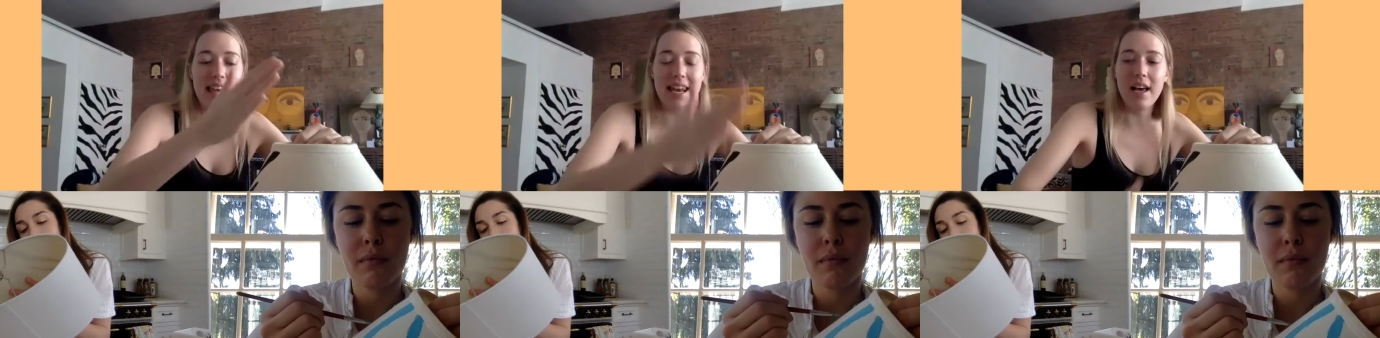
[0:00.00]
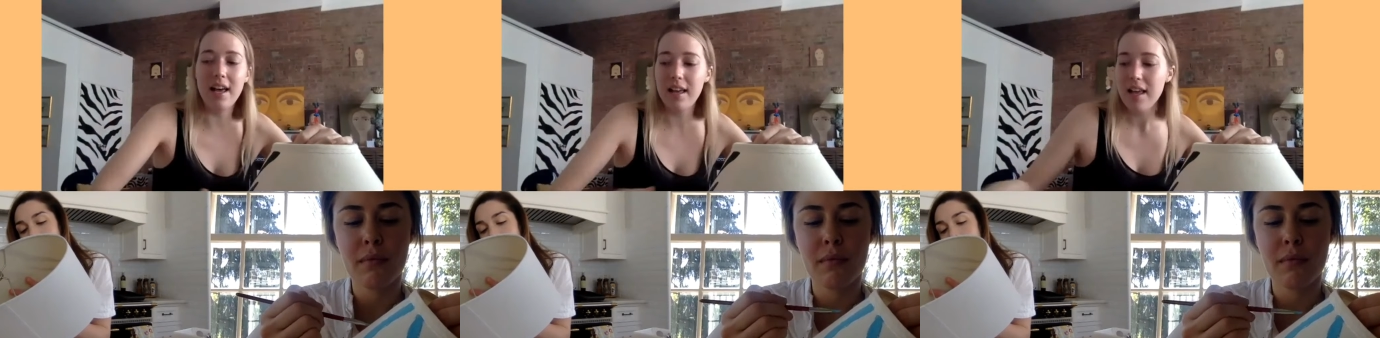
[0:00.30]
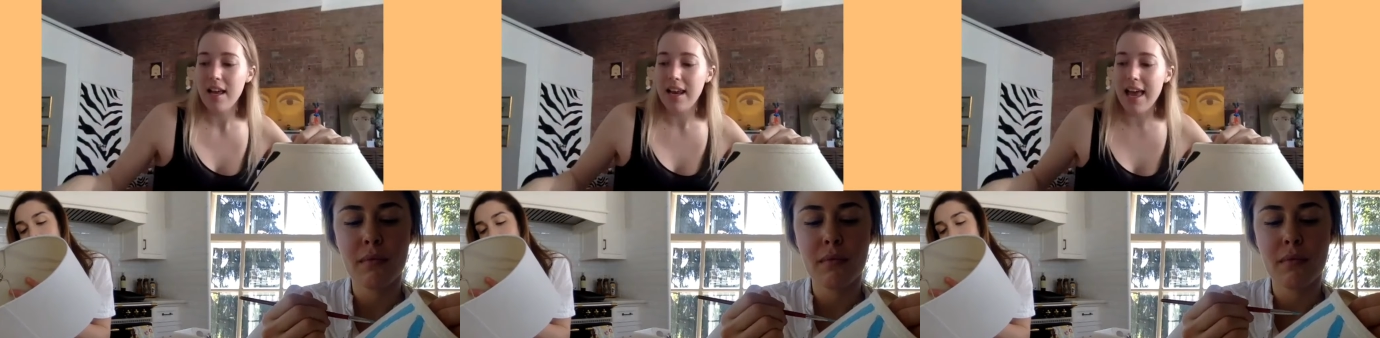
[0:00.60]
Speaker 1: thinner,
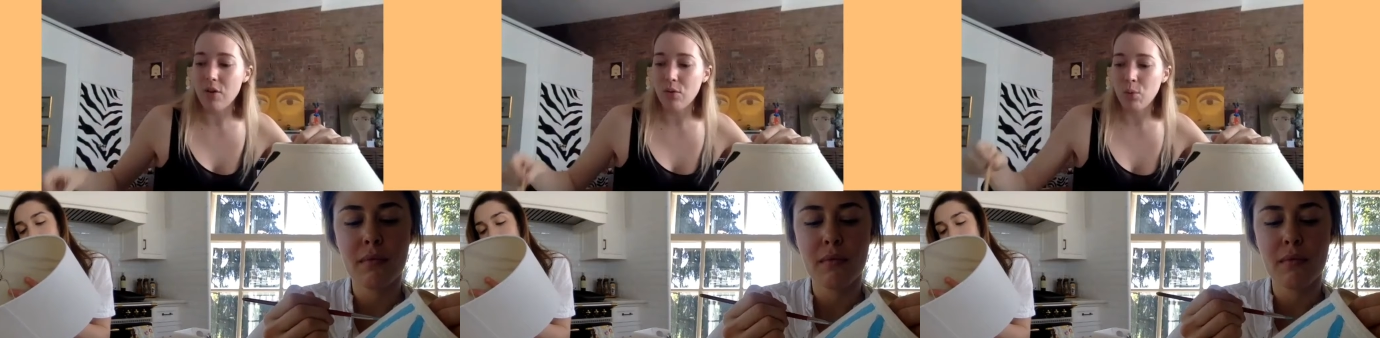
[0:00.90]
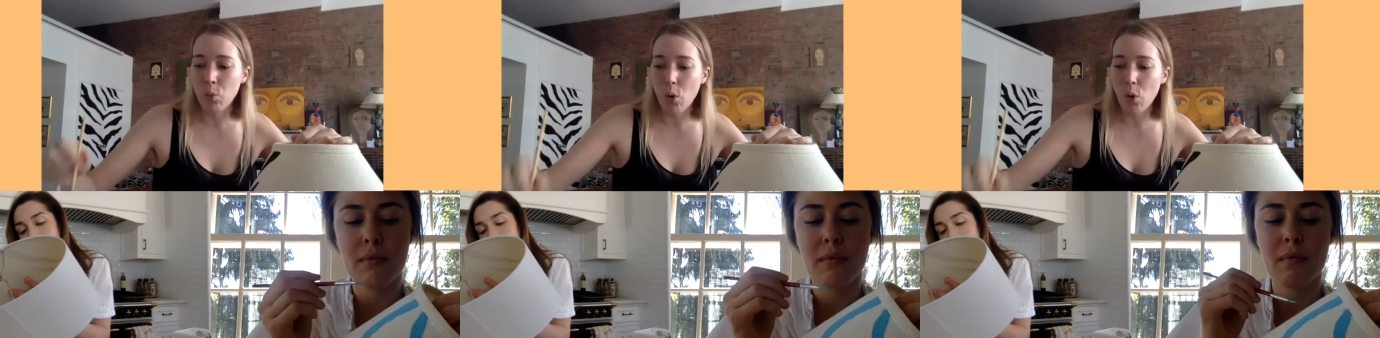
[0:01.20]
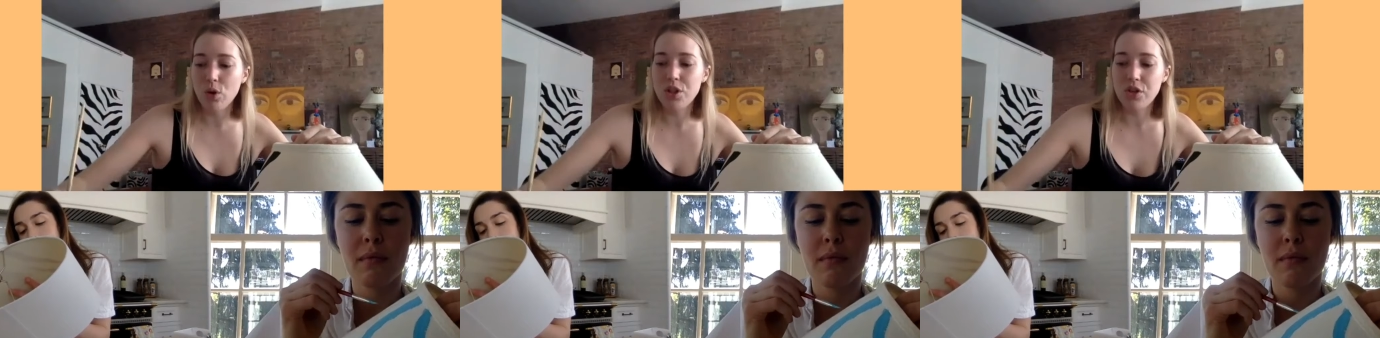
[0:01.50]
like
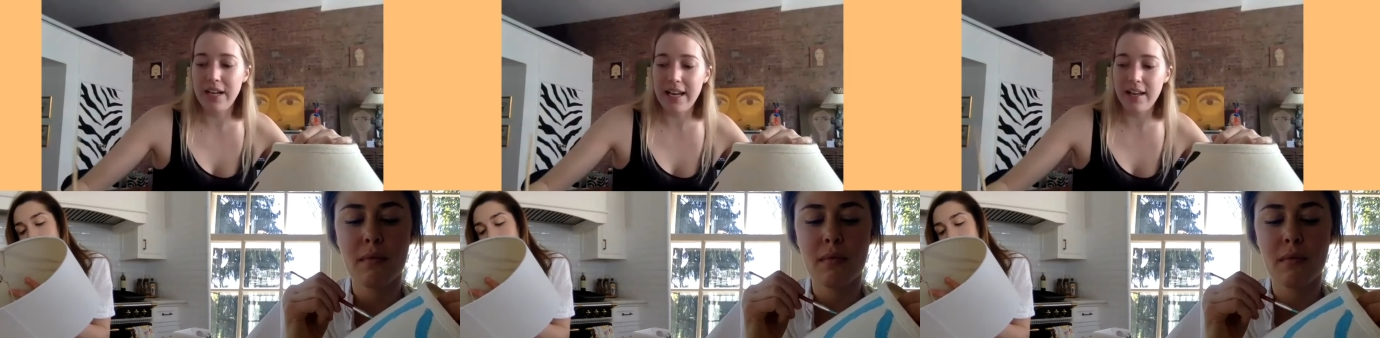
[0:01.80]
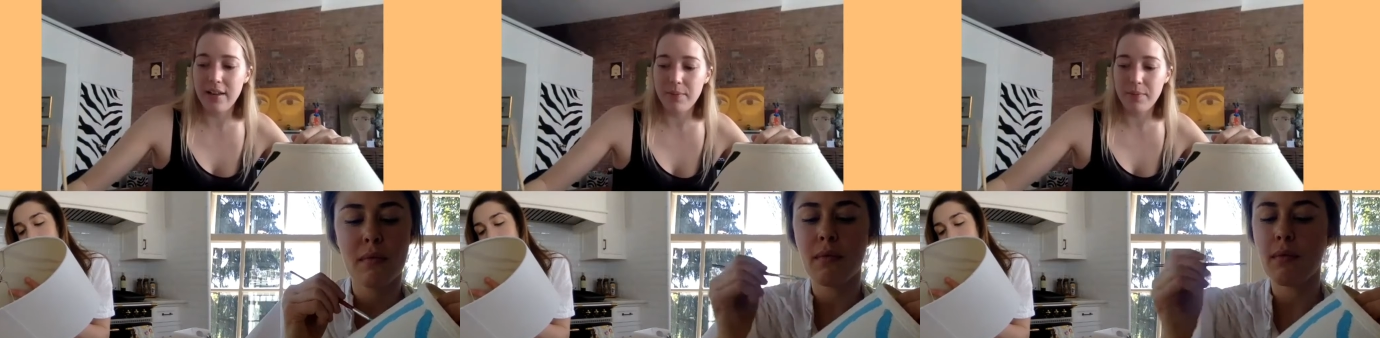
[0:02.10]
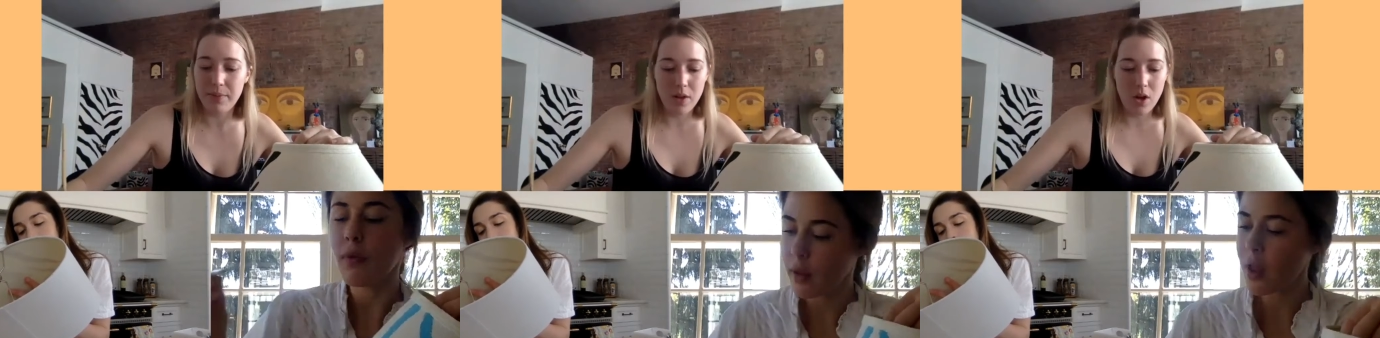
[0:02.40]
watery
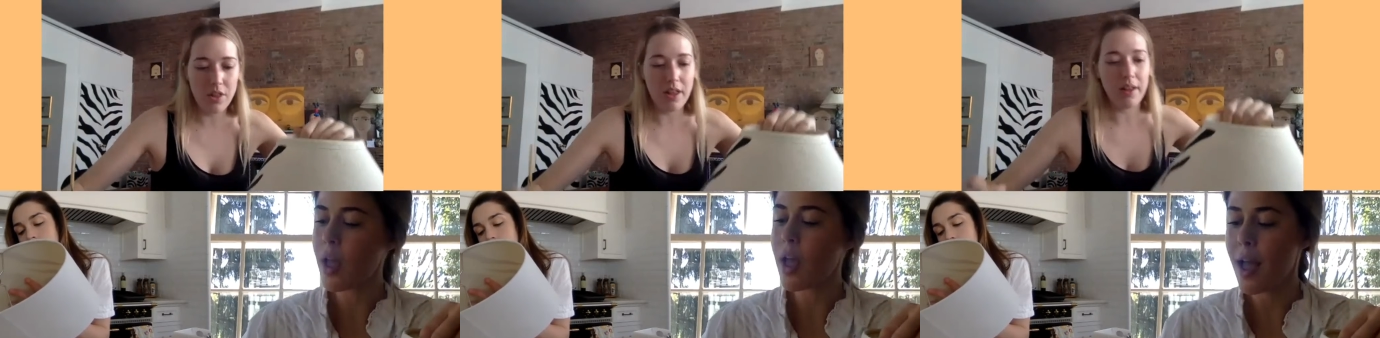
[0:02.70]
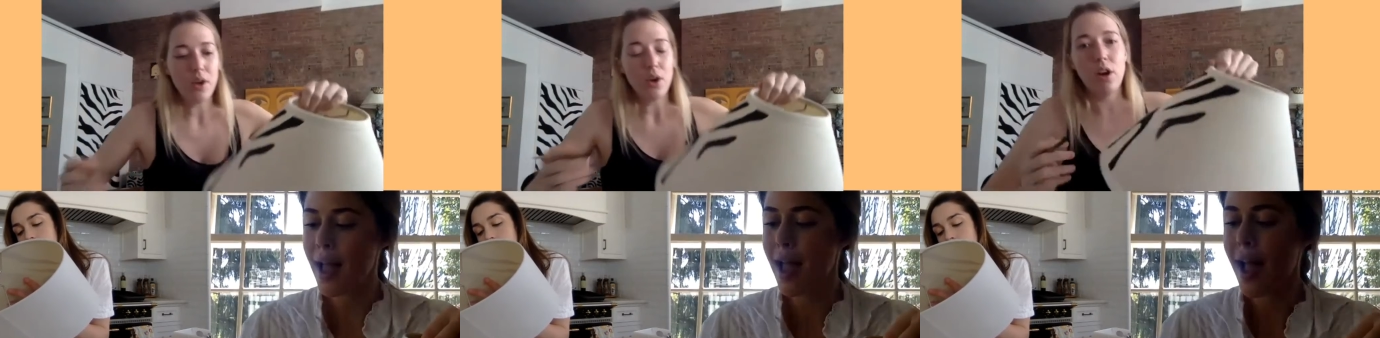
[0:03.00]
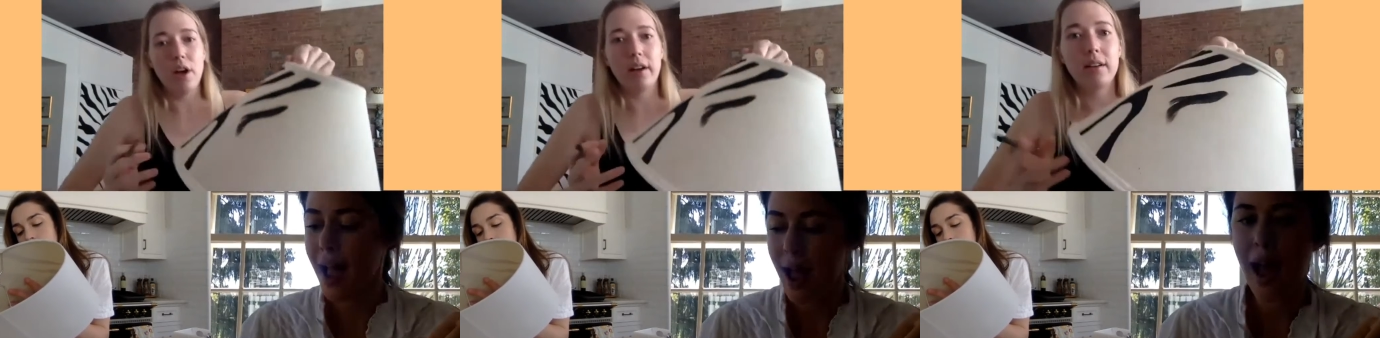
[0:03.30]
on the
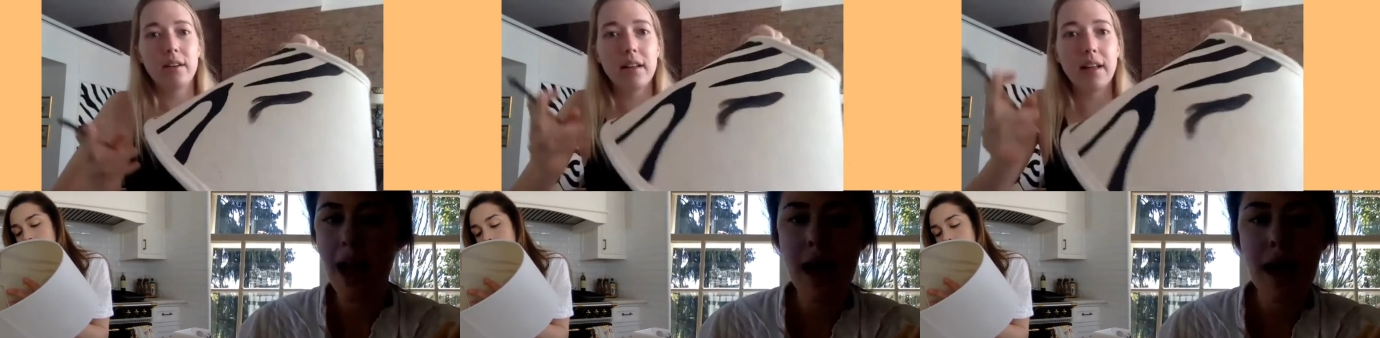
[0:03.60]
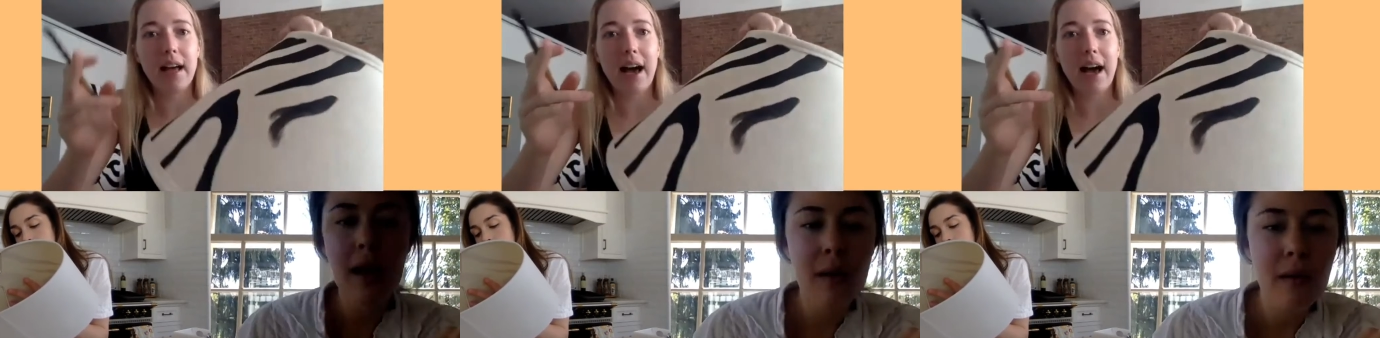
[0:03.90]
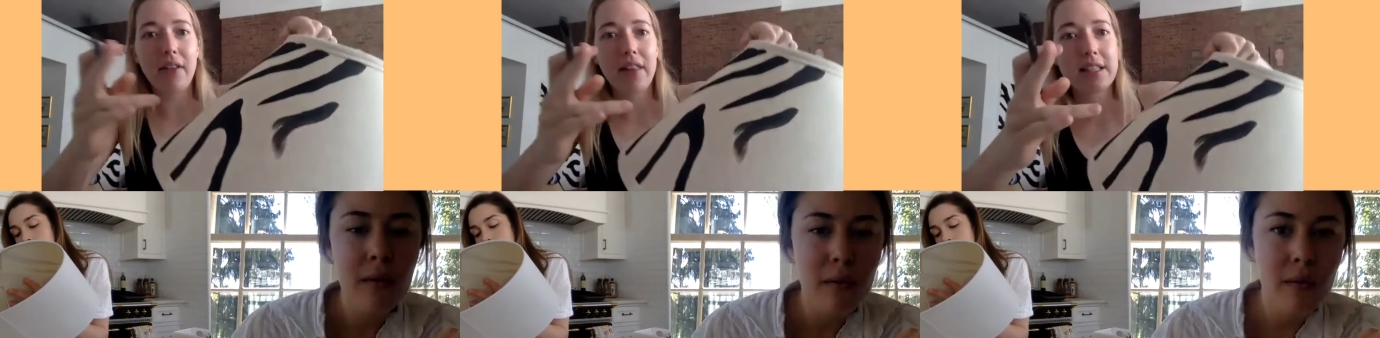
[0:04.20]
look.
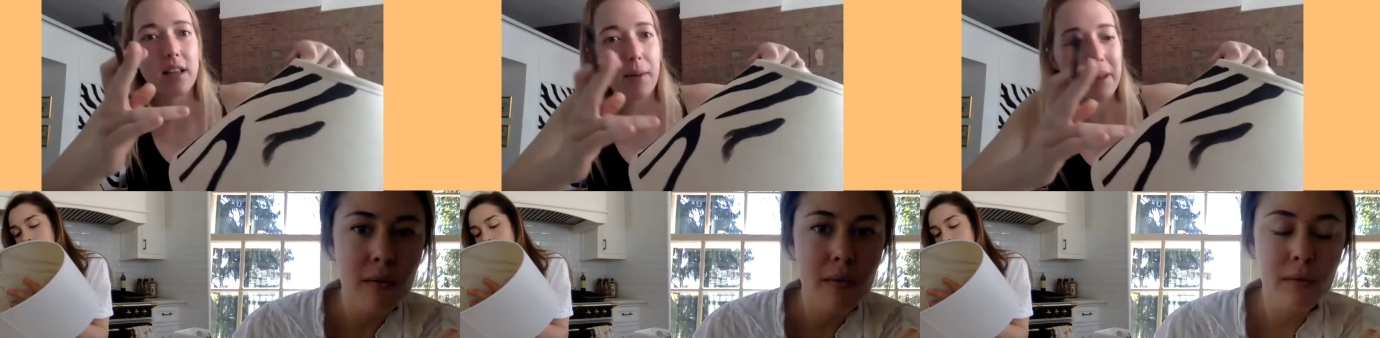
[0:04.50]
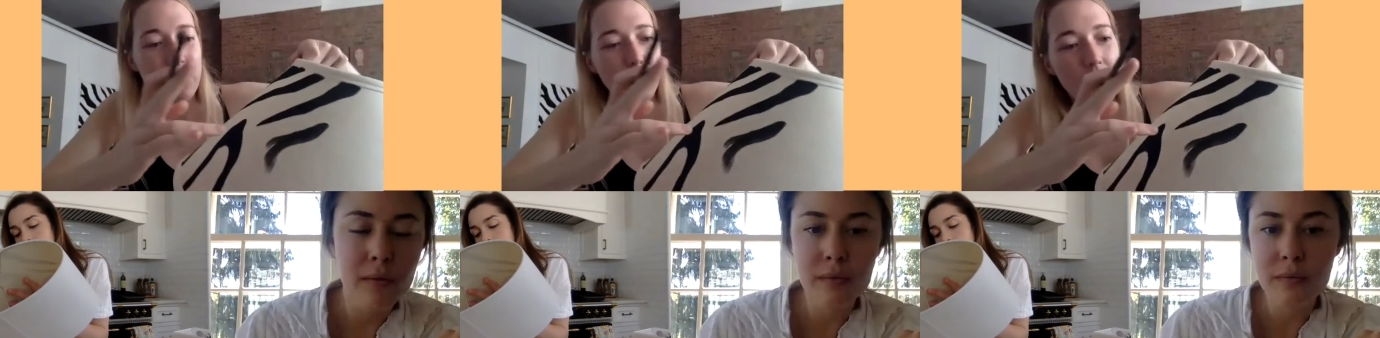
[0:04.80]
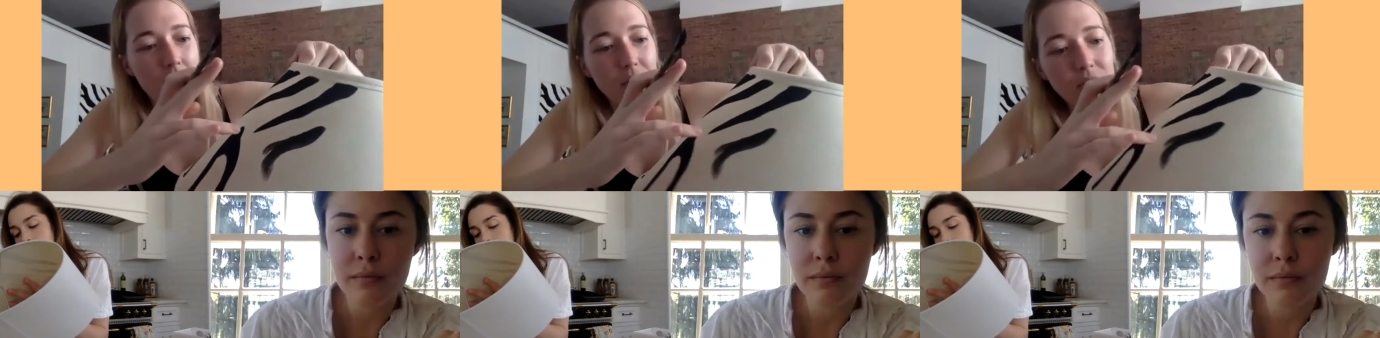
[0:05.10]
Well, this I mean you can't